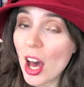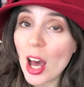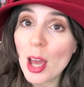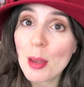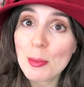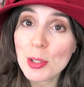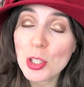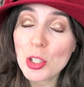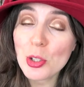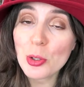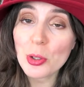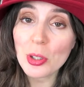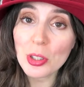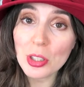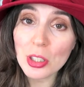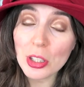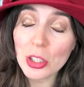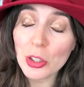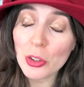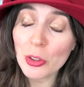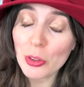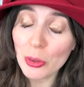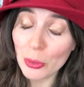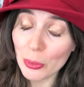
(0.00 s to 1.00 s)
I mean, you
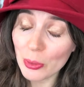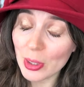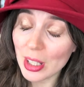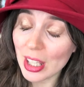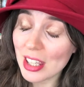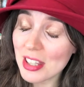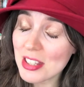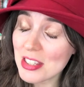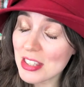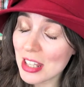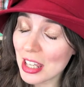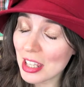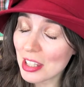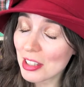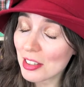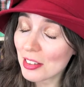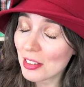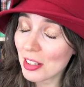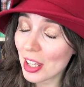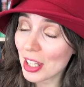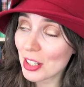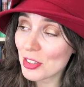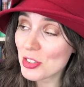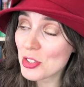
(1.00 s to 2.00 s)
can Google this
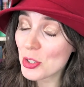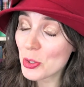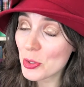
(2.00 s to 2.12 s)
in like